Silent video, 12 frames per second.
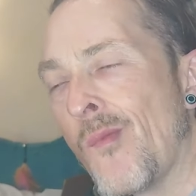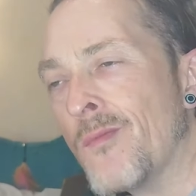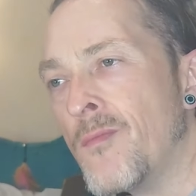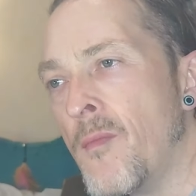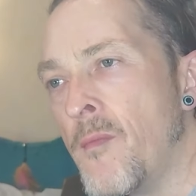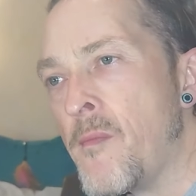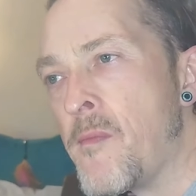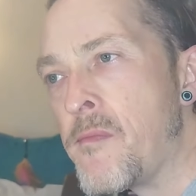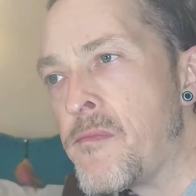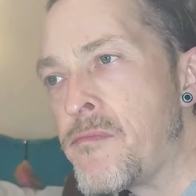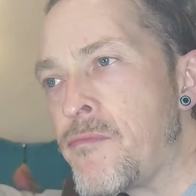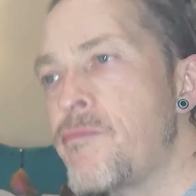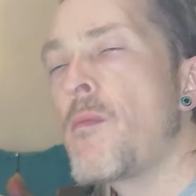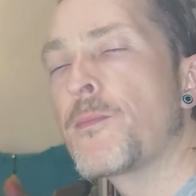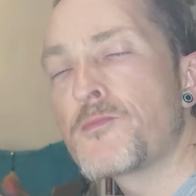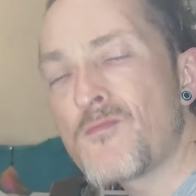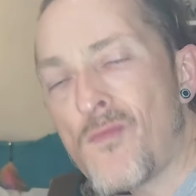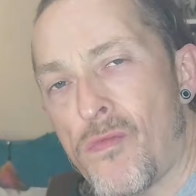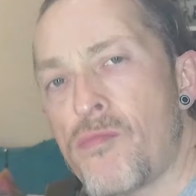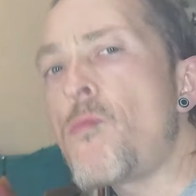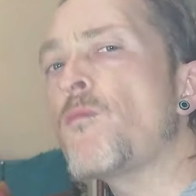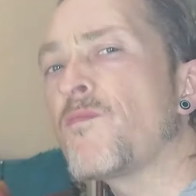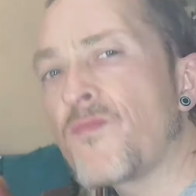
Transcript: vegan cheese and I can taste spinach,